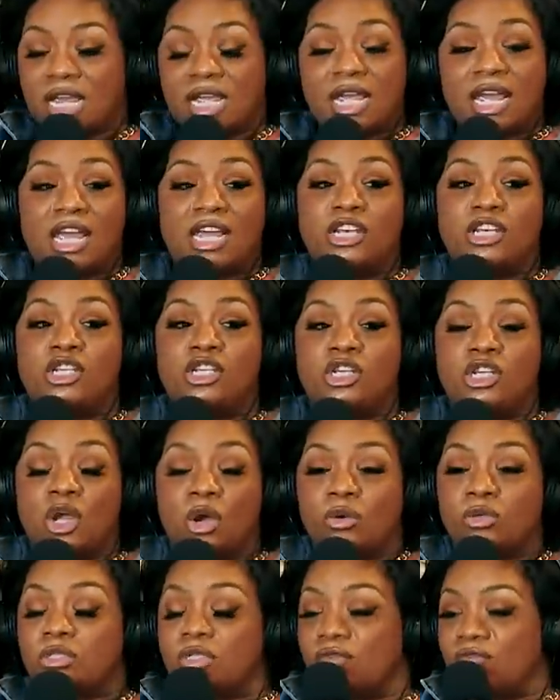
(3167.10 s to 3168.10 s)
they had
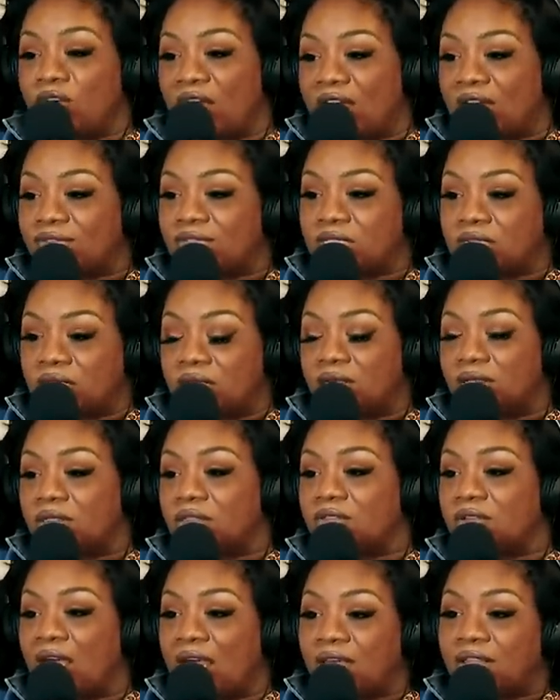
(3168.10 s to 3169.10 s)
no survival skill
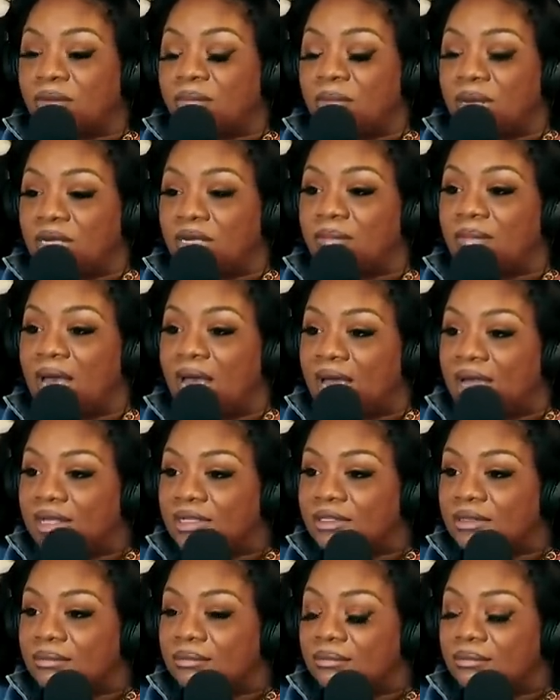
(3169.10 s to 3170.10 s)
of how to make them
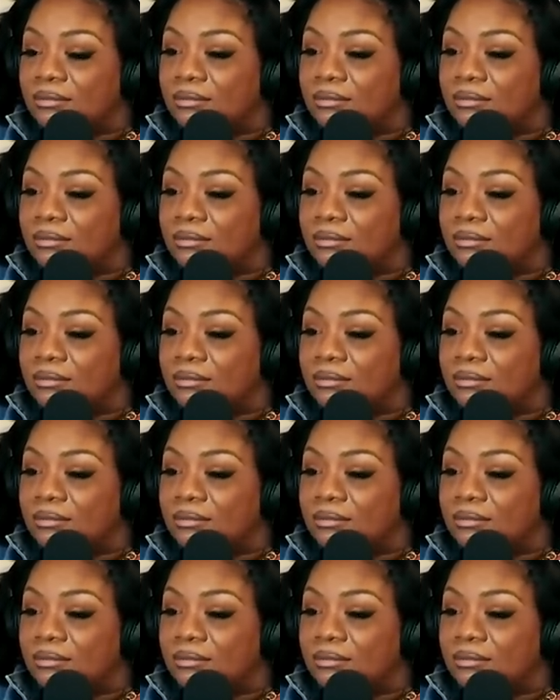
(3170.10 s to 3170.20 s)
hot.